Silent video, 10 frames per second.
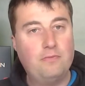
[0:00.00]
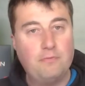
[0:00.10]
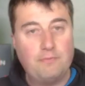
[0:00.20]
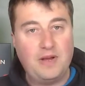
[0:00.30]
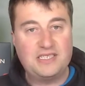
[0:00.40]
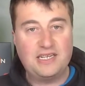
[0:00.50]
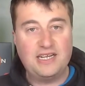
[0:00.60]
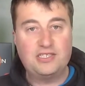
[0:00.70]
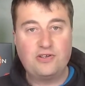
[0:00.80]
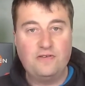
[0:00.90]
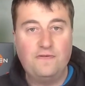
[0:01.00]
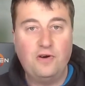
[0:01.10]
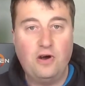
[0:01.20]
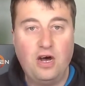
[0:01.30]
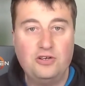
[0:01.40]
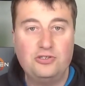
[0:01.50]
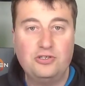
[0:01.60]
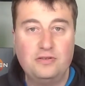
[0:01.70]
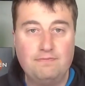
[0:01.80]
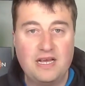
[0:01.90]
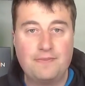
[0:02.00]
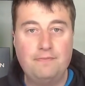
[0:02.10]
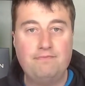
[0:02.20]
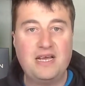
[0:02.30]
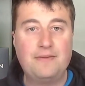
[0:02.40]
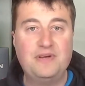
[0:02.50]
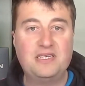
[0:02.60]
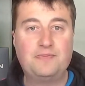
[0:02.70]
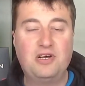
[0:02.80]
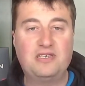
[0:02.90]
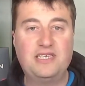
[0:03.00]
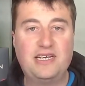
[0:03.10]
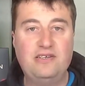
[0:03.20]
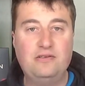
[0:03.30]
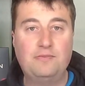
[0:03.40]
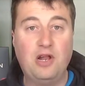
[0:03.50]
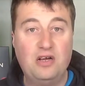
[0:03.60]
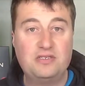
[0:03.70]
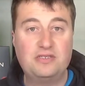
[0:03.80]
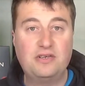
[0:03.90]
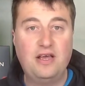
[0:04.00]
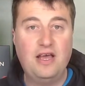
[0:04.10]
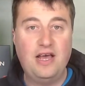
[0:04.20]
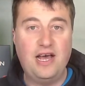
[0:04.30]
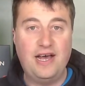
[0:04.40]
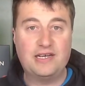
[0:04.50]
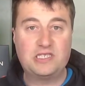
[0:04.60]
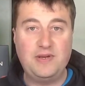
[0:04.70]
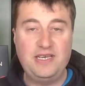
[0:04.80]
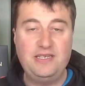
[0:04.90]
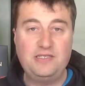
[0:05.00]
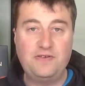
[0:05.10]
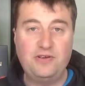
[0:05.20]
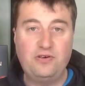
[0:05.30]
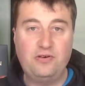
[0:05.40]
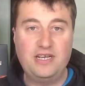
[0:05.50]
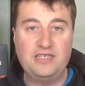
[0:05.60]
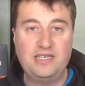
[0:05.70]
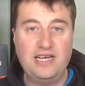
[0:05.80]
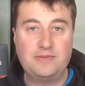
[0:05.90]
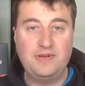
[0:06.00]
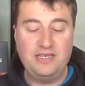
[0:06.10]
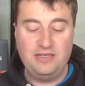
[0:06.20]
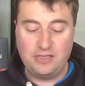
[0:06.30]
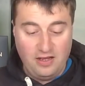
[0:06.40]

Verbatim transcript: basically it's good for 100 meg megabits per second plus uh, speeds for your internet speeds.